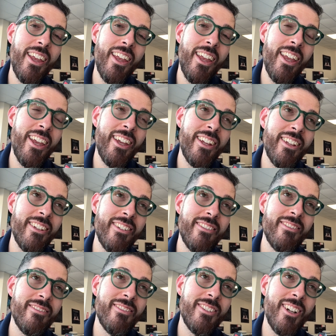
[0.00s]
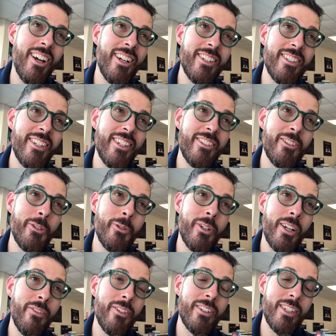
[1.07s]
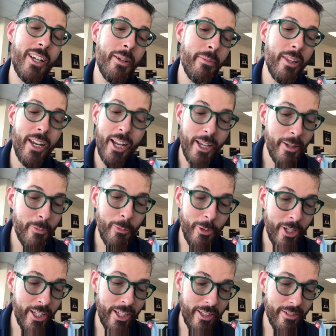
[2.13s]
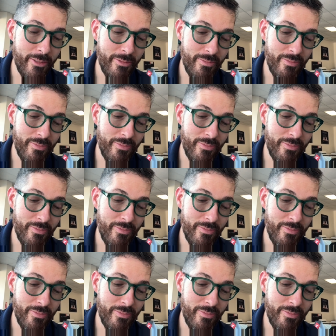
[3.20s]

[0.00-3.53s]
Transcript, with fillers: And God sees to it every time that I am winning.